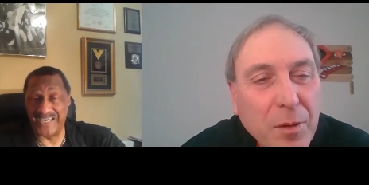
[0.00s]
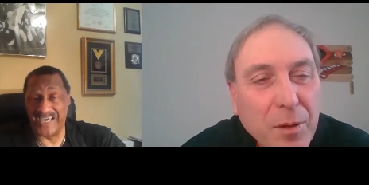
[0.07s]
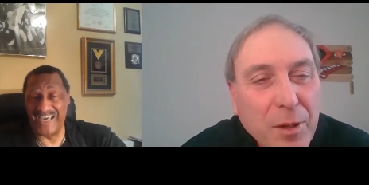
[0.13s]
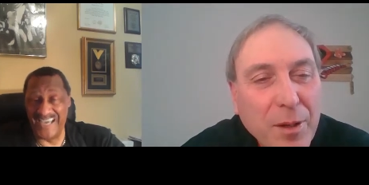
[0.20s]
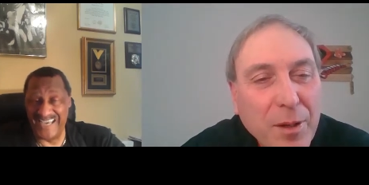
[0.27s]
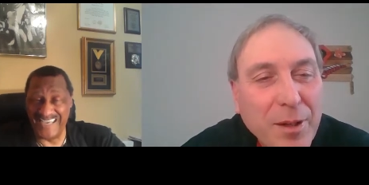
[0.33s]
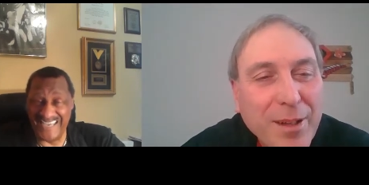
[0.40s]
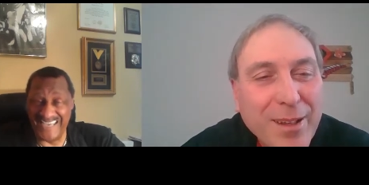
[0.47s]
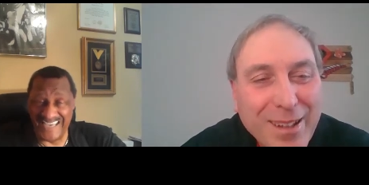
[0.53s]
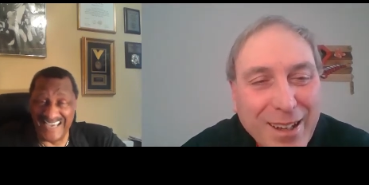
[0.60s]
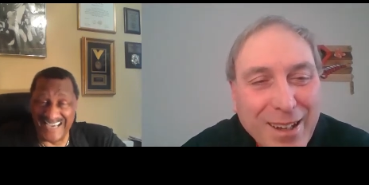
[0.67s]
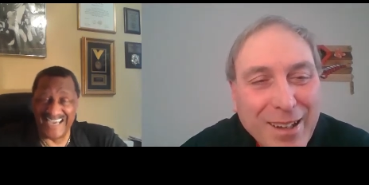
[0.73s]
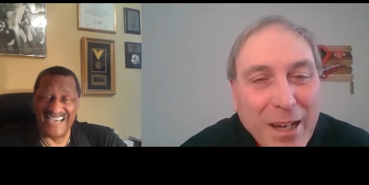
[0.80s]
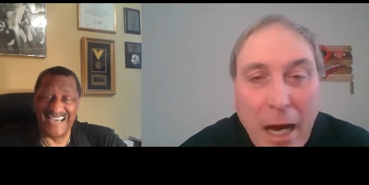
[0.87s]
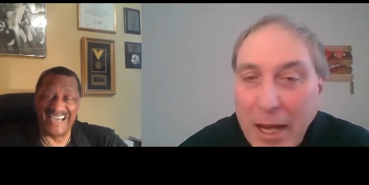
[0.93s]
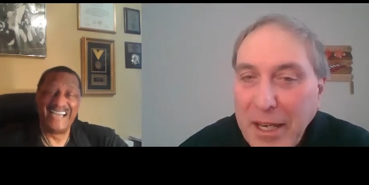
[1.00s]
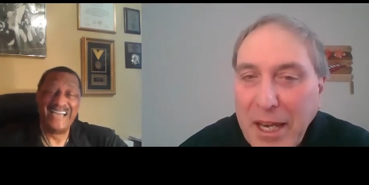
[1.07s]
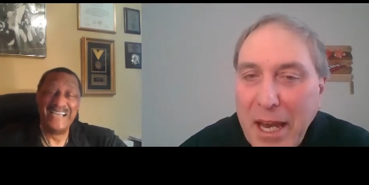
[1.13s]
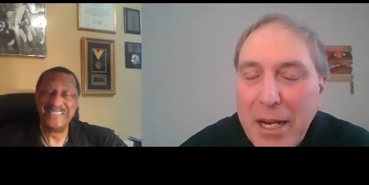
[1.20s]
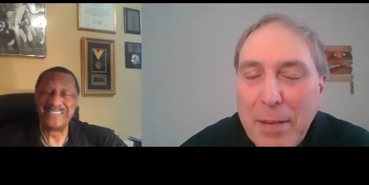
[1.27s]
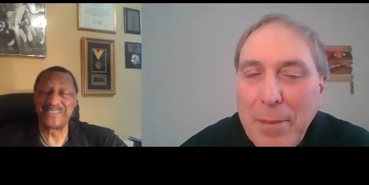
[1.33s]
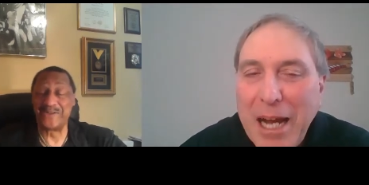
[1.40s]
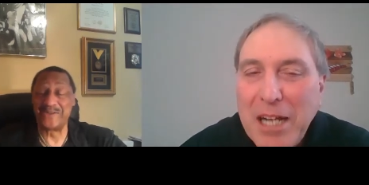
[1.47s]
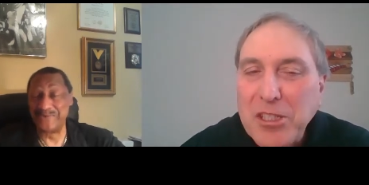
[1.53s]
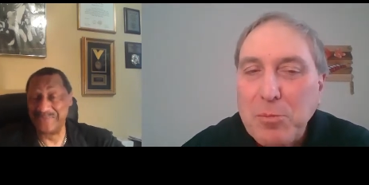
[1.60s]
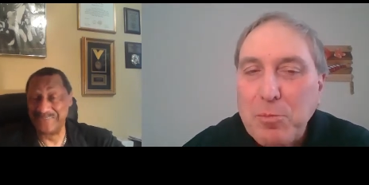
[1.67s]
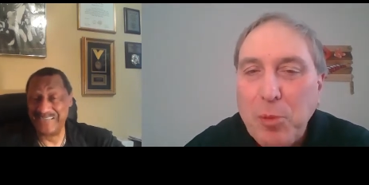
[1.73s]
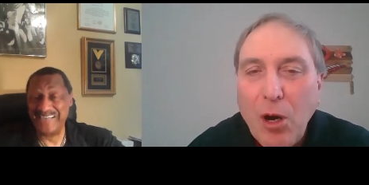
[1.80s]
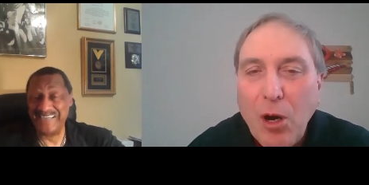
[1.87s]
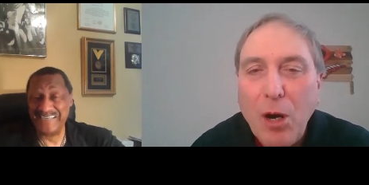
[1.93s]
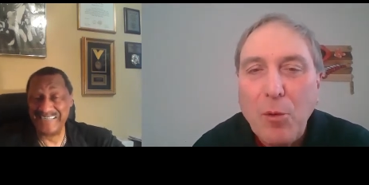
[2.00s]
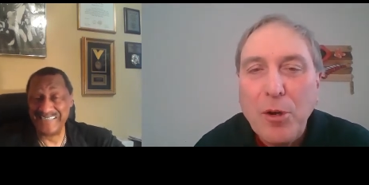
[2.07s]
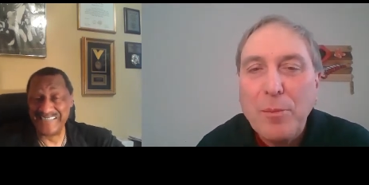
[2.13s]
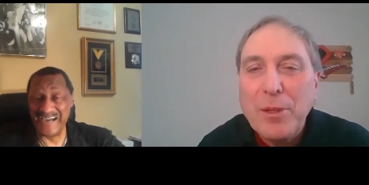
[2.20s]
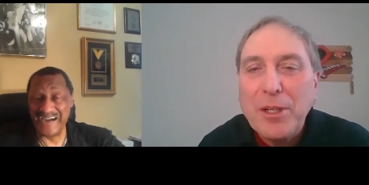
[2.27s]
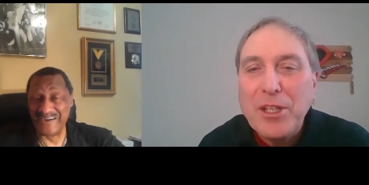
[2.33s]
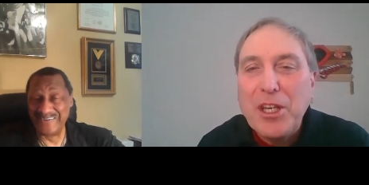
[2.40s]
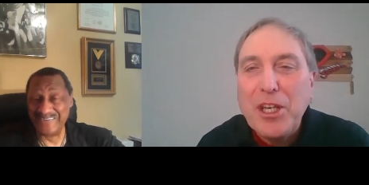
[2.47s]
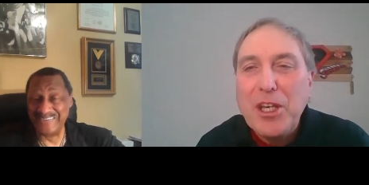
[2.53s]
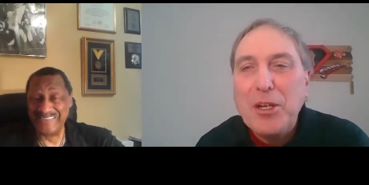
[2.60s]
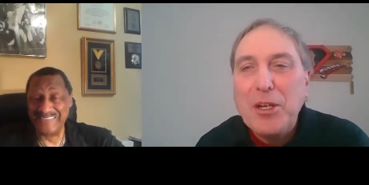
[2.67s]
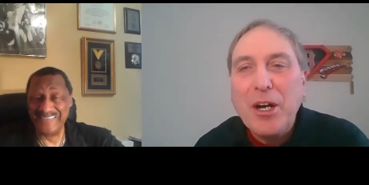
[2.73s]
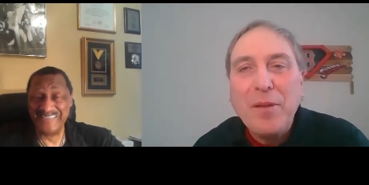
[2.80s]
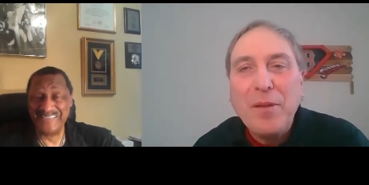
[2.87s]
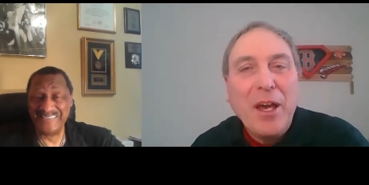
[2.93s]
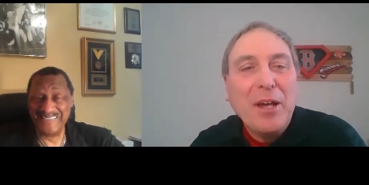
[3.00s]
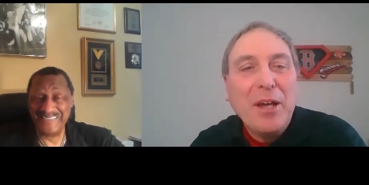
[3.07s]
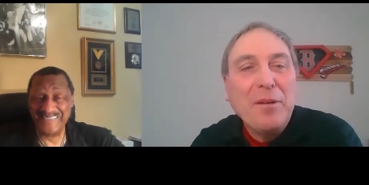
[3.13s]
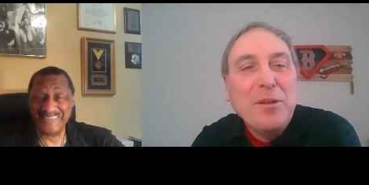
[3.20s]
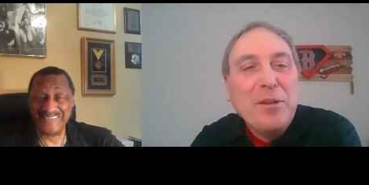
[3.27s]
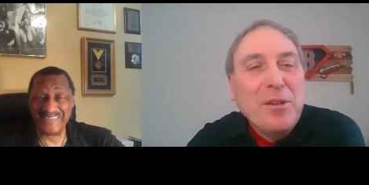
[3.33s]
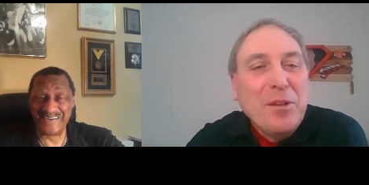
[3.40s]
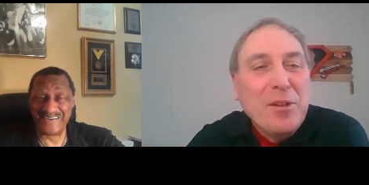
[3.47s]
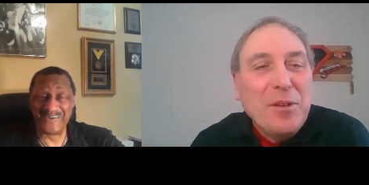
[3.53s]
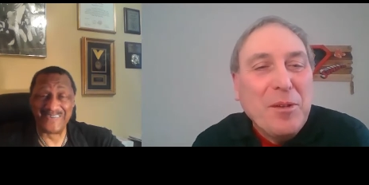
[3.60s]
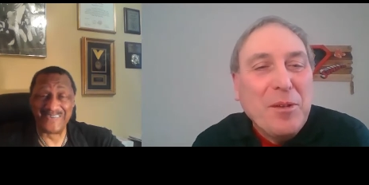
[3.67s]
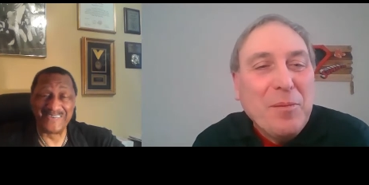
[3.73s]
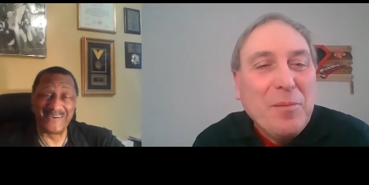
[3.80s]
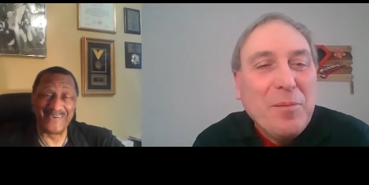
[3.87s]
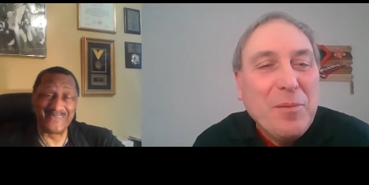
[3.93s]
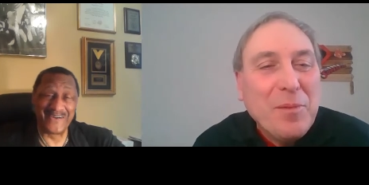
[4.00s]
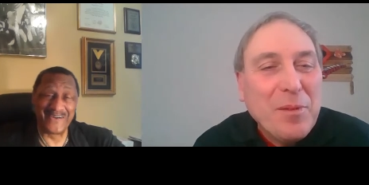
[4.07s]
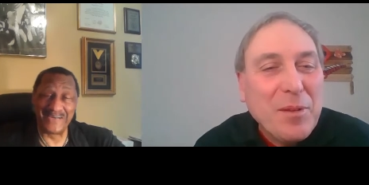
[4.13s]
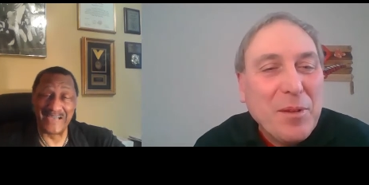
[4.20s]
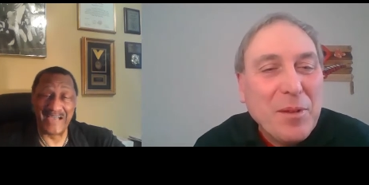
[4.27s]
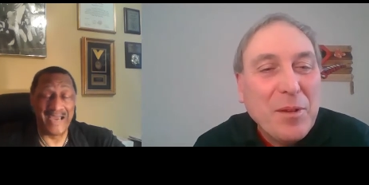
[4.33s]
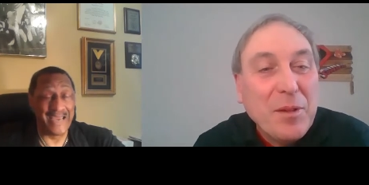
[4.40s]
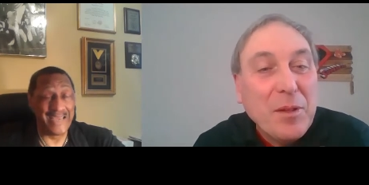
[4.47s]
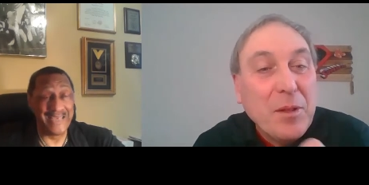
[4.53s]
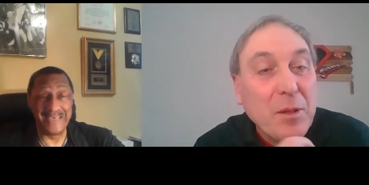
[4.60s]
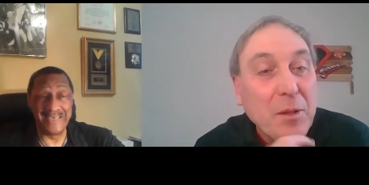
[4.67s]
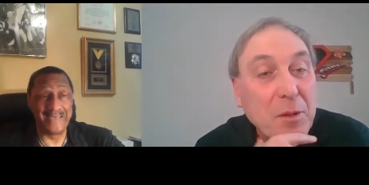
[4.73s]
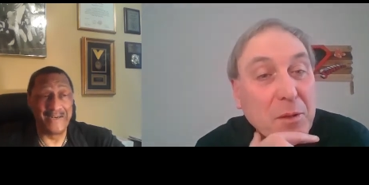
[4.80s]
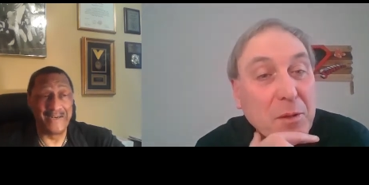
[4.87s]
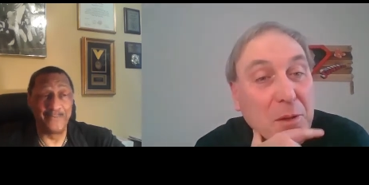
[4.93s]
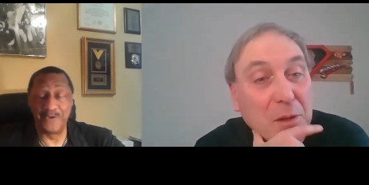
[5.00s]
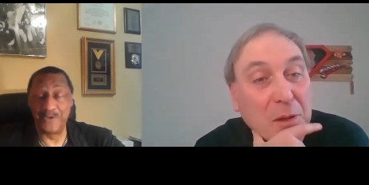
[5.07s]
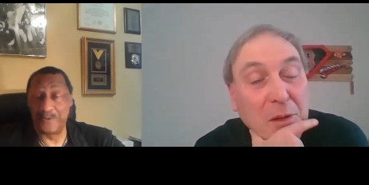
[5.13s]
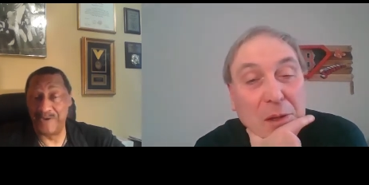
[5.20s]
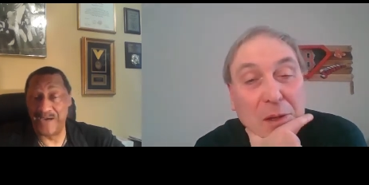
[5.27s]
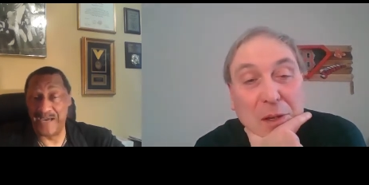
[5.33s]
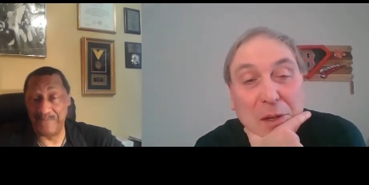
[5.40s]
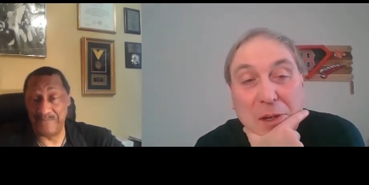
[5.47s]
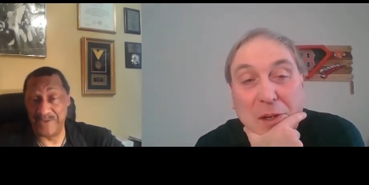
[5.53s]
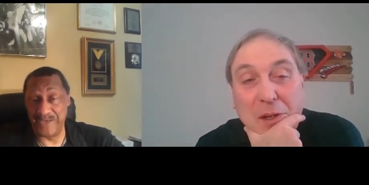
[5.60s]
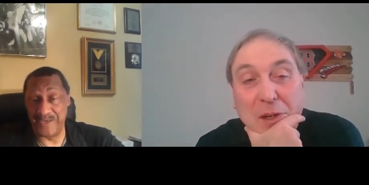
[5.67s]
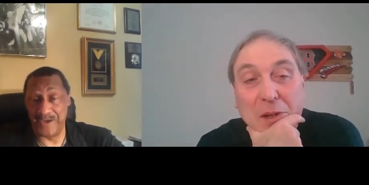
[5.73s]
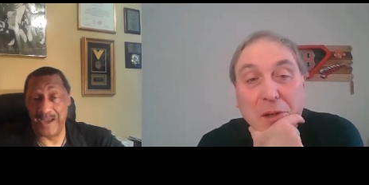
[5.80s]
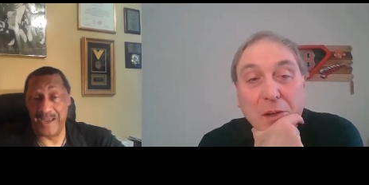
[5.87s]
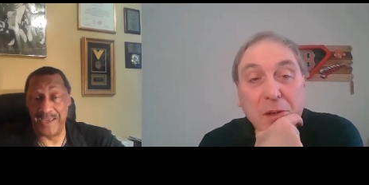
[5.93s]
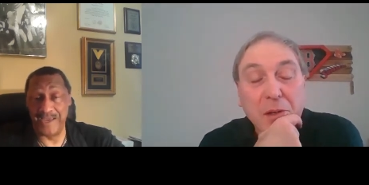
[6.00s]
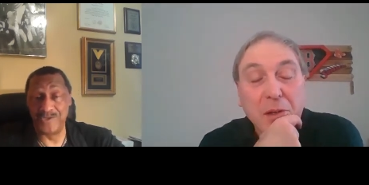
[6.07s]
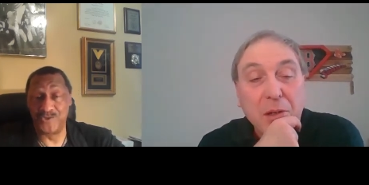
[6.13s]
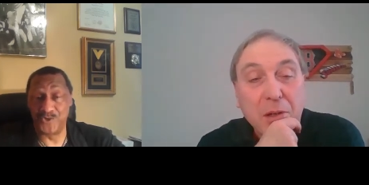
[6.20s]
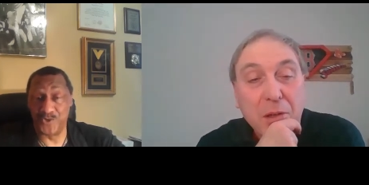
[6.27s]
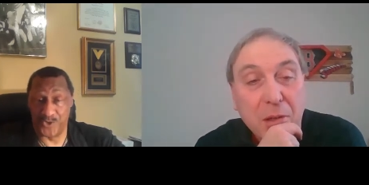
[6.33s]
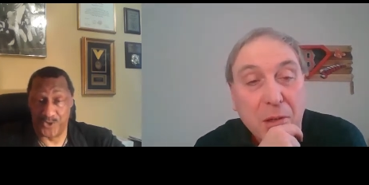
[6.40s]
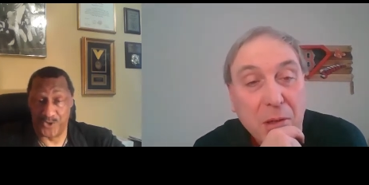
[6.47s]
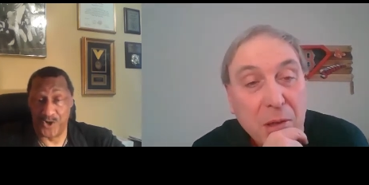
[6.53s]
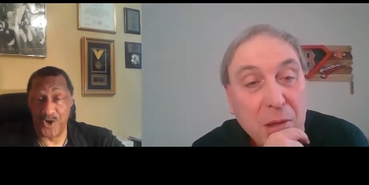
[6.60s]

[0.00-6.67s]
Speaker 1: Okay.
Speaker 2: yeah. Can't imagine Paul would have been keen on that
Speaker 1: oh, oh well, hey, he, he, didn't want nobody to be injured or